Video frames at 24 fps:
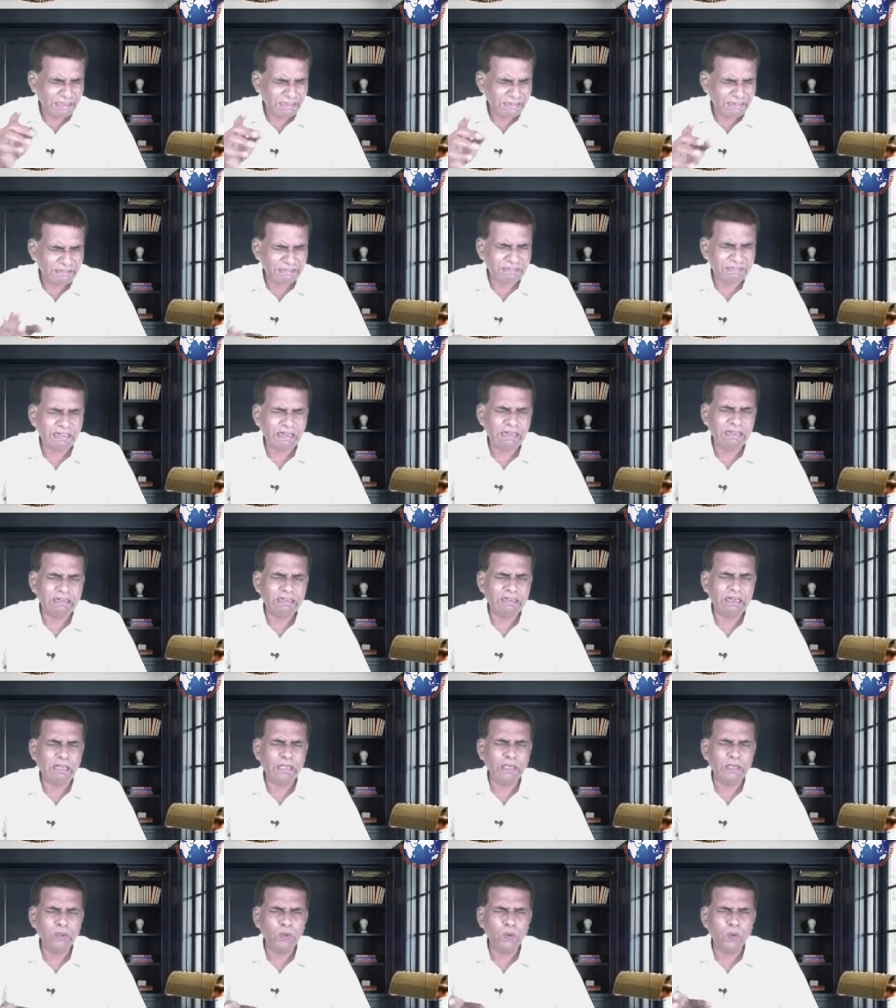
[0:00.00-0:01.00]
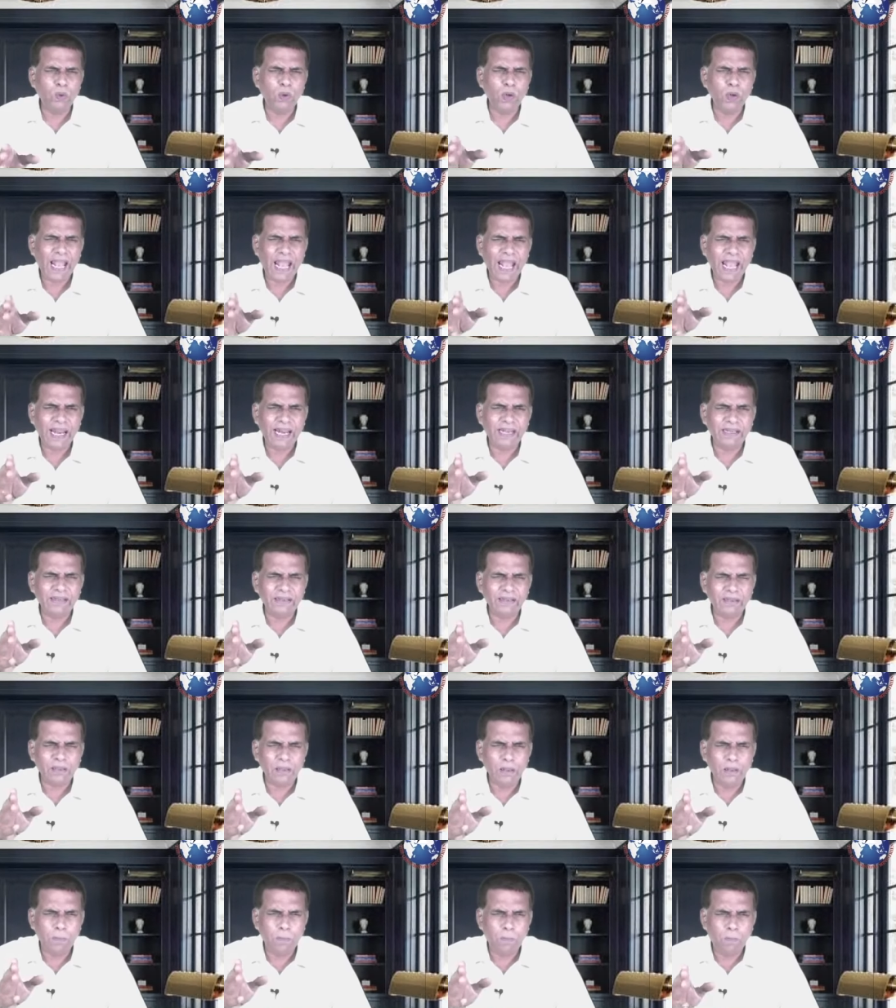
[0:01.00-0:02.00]
irritating you and
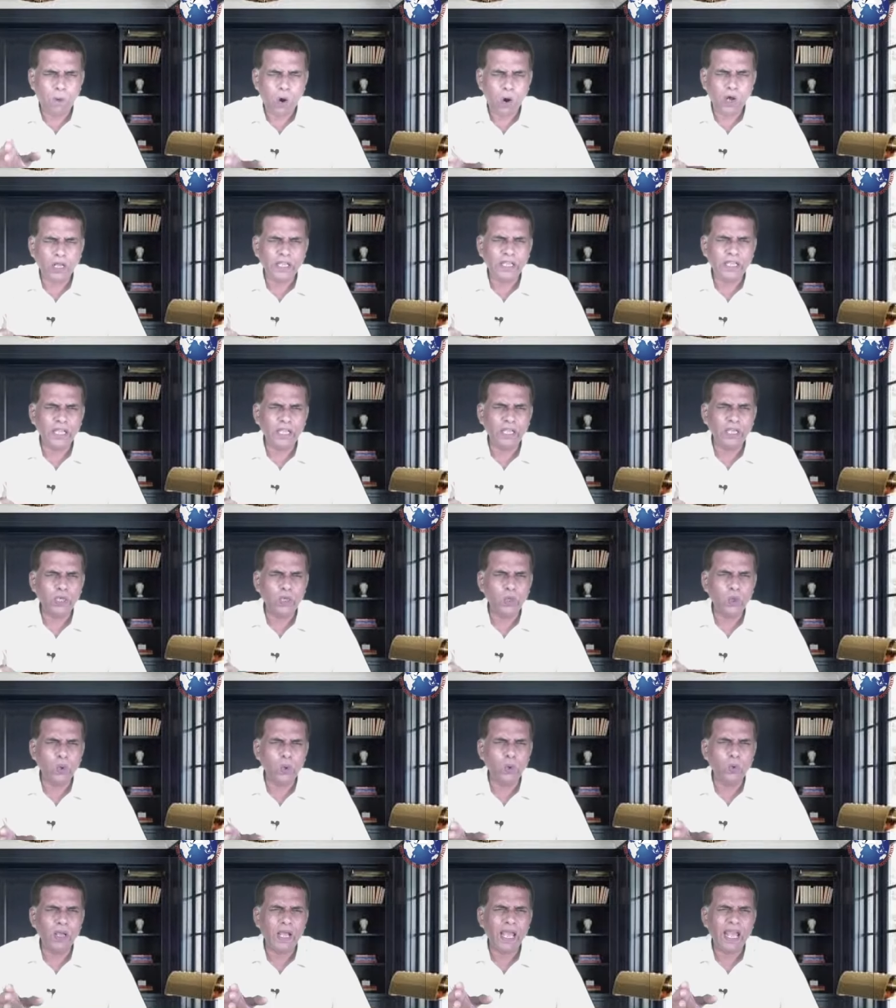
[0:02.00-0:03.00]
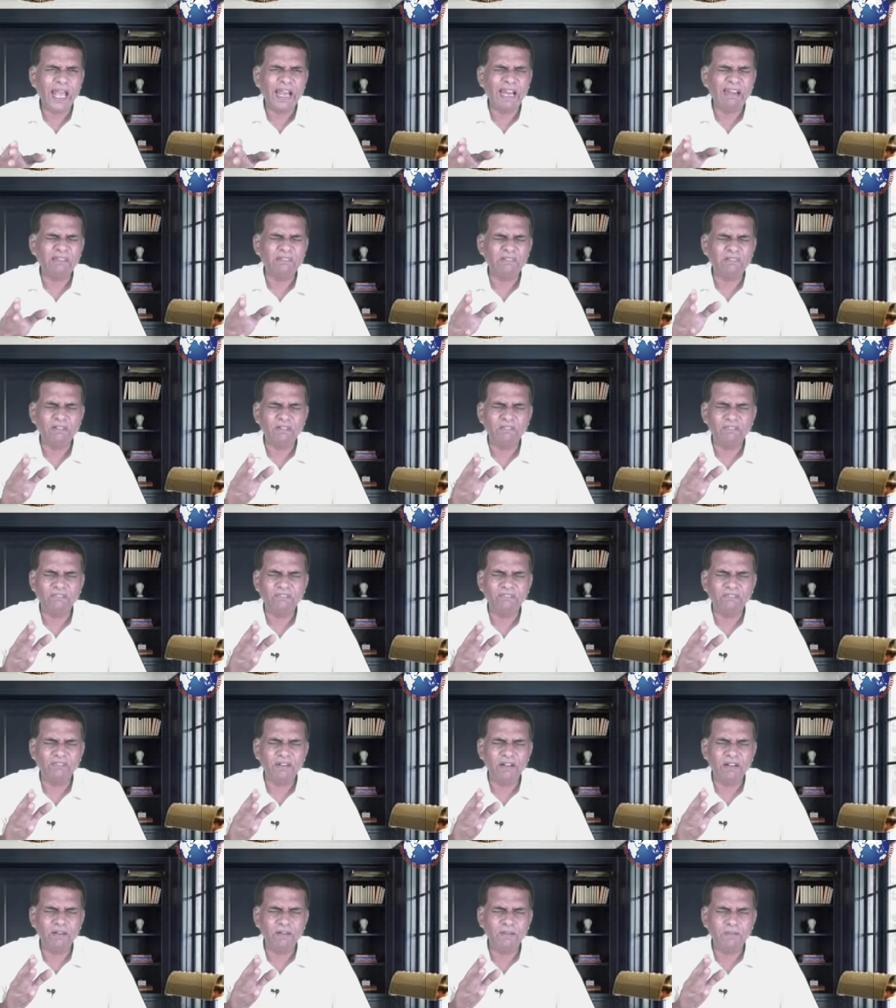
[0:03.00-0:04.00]
uh, mocking you and to
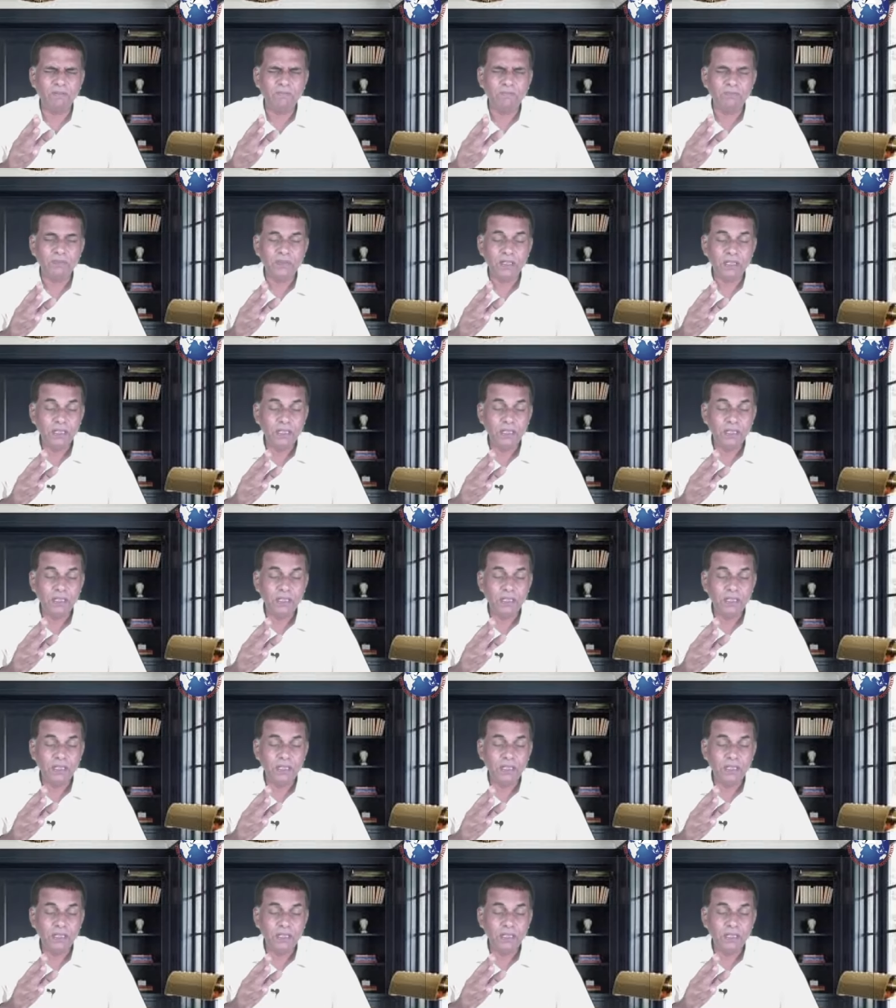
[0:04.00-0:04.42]
um,